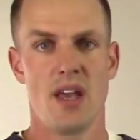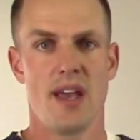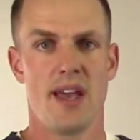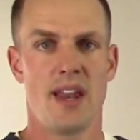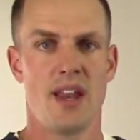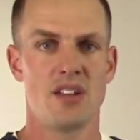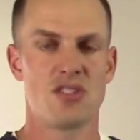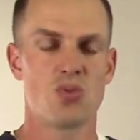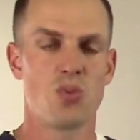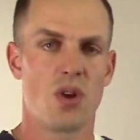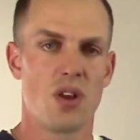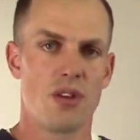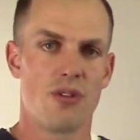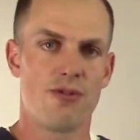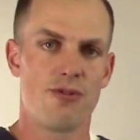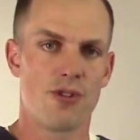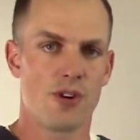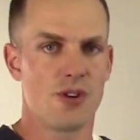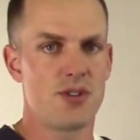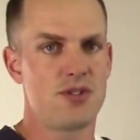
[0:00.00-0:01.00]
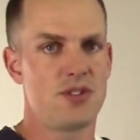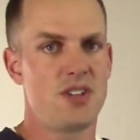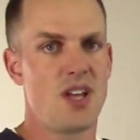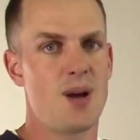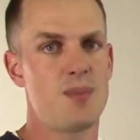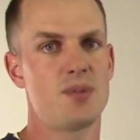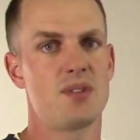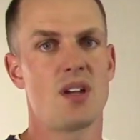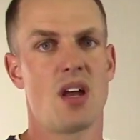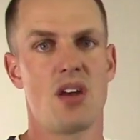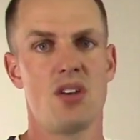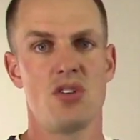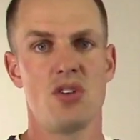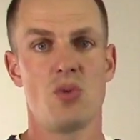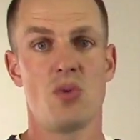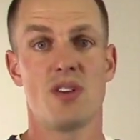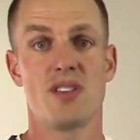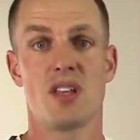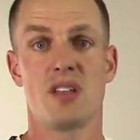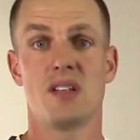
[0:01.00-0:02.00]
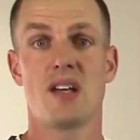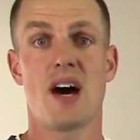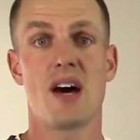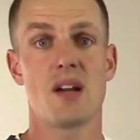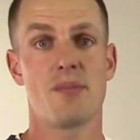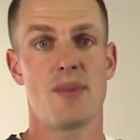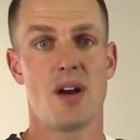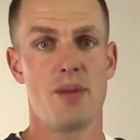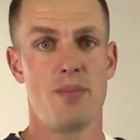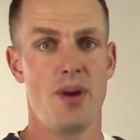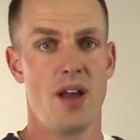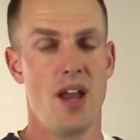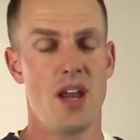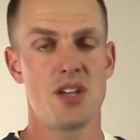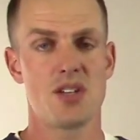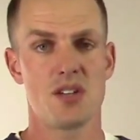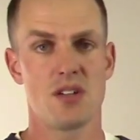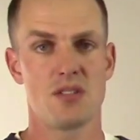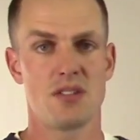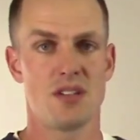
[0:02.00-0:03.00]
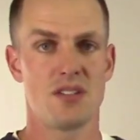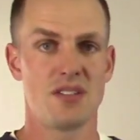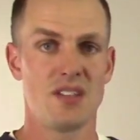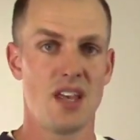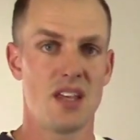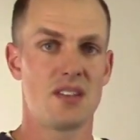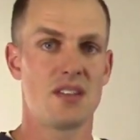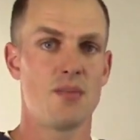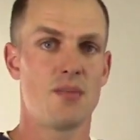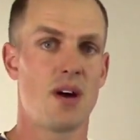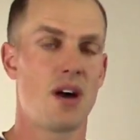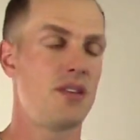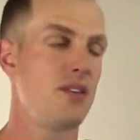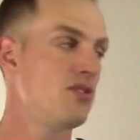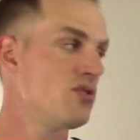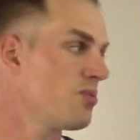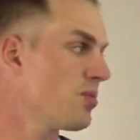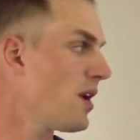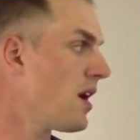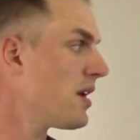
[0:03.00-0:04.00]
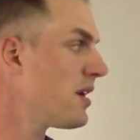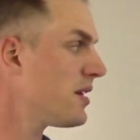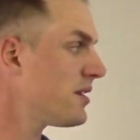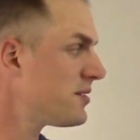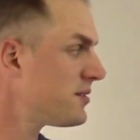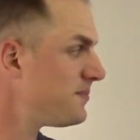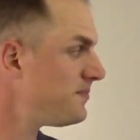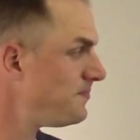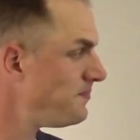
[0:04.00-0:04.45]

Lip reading: And it's one of the first steps that I do with a lot of my patients is get them on these products.